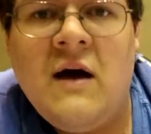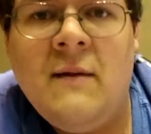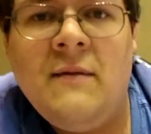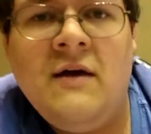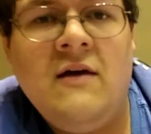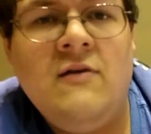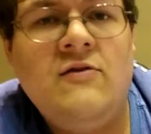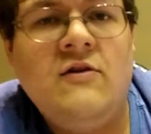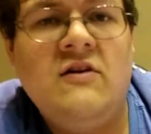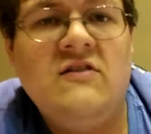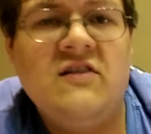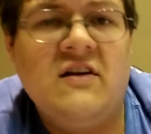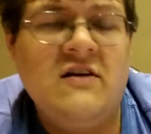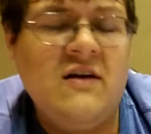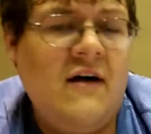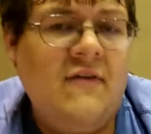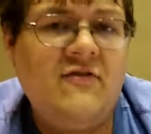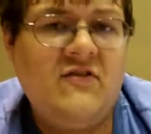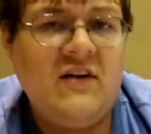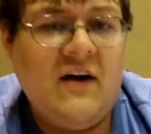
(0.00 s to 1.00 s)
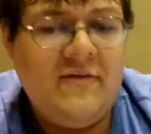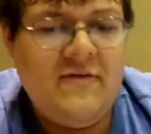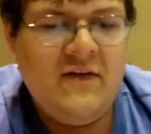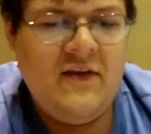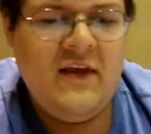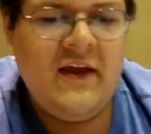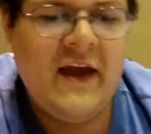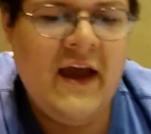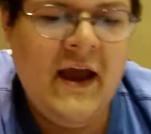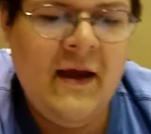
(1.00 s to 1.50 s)
I mean, there's enough stuff in
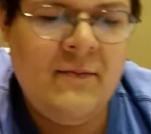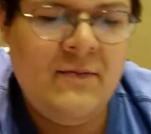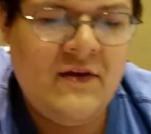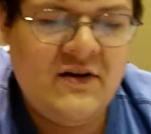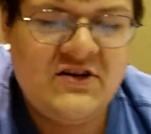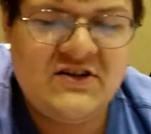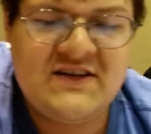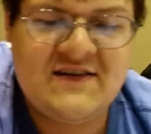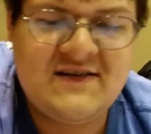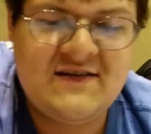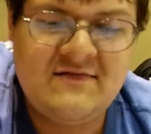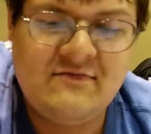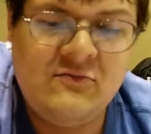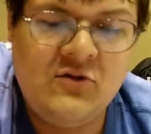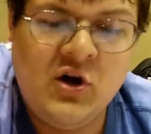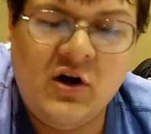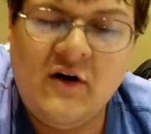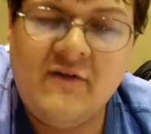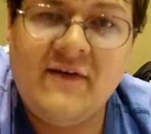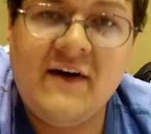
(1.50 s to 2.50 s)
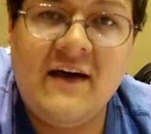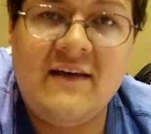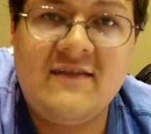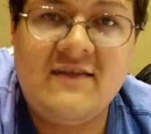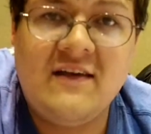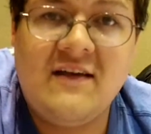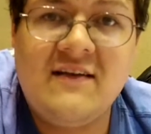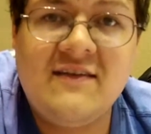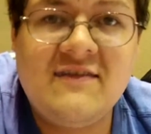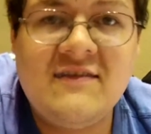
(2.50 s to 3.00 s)
the game that just nullifies
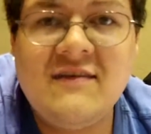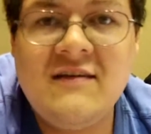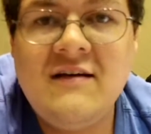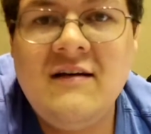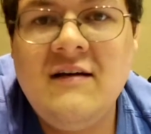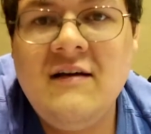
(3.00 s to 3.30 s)
this.